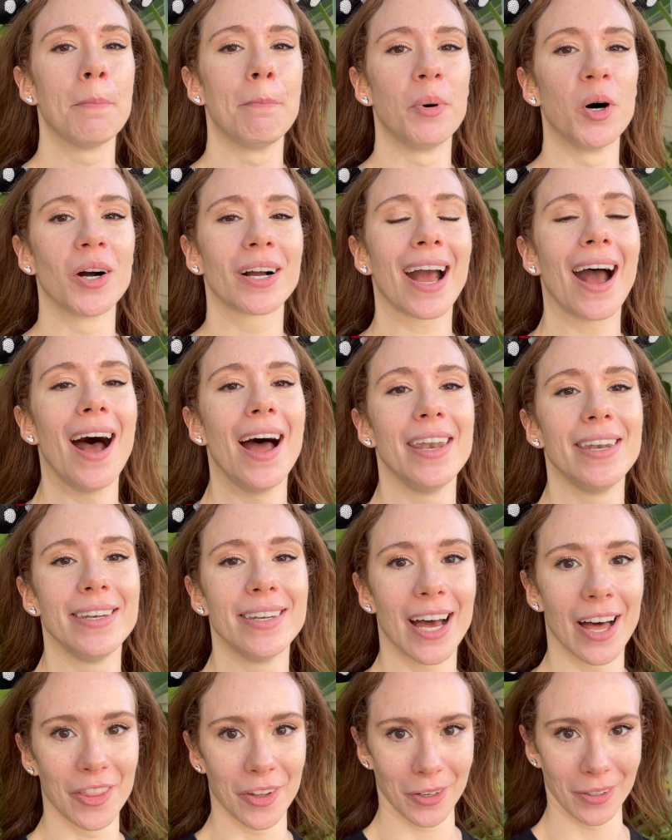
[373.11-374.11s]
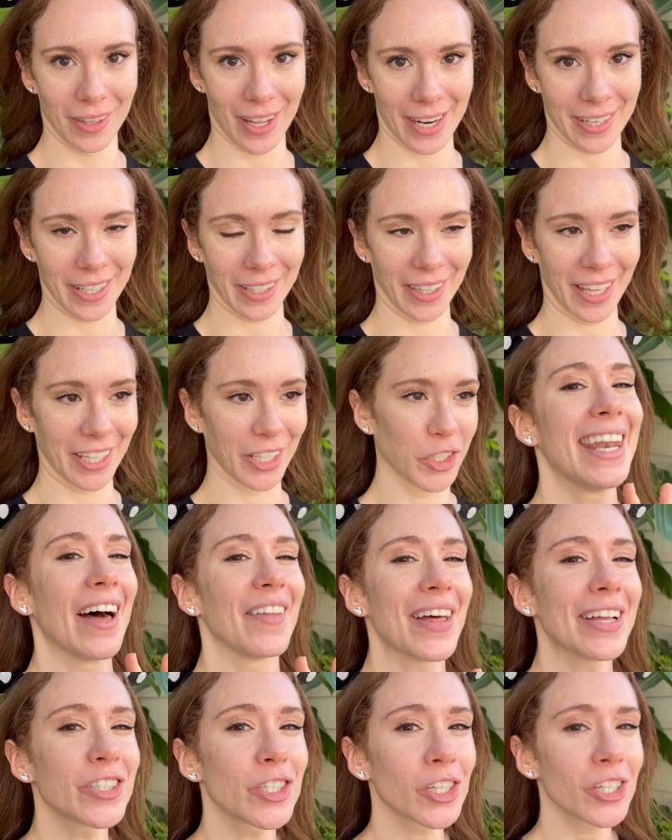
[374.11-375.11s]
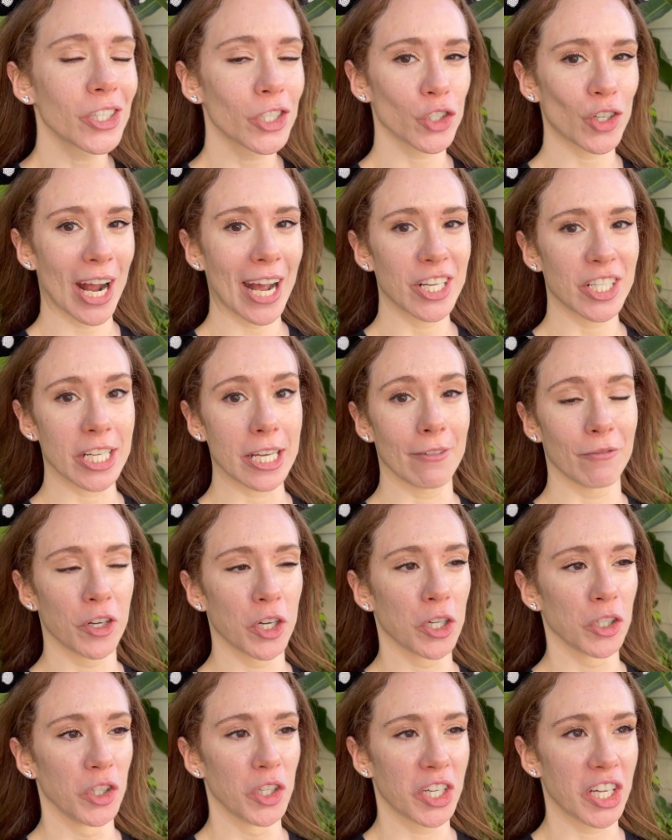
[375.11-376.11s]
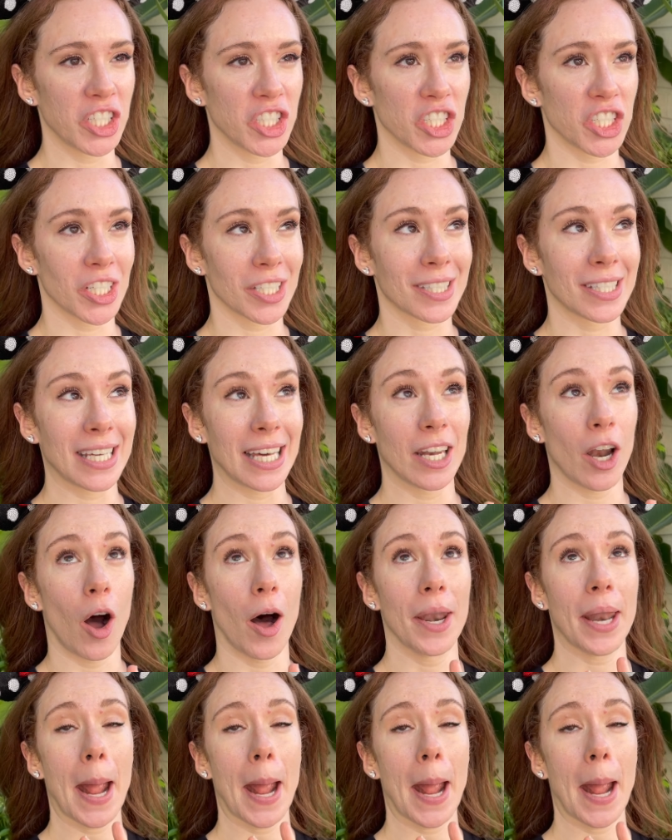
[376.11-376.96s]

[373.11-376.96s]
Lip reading: book another lightning lane. Now, that's a good strategy if you're looking to just get on